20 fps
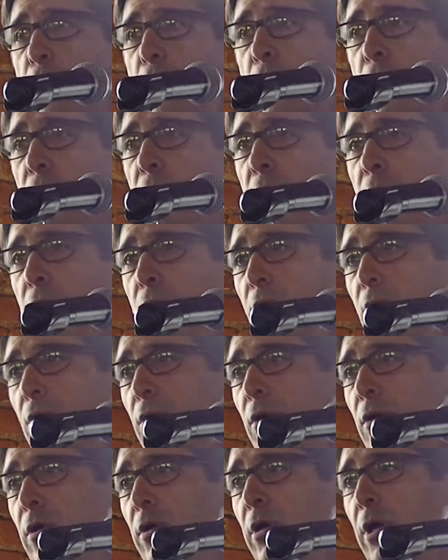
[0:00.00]
world,
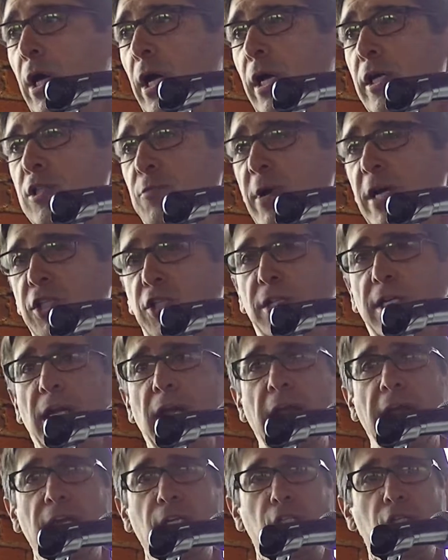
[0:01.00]
especially in
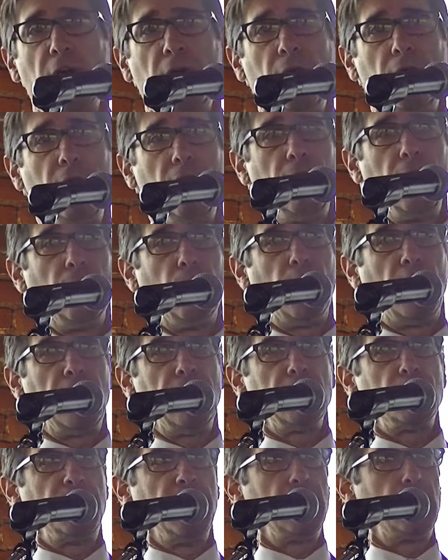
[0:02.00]
Asia, where
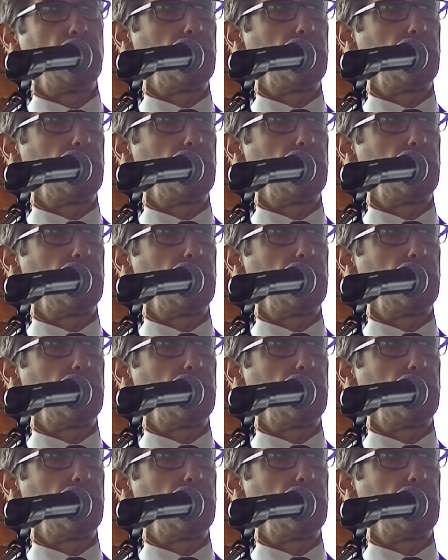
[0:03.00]
there's been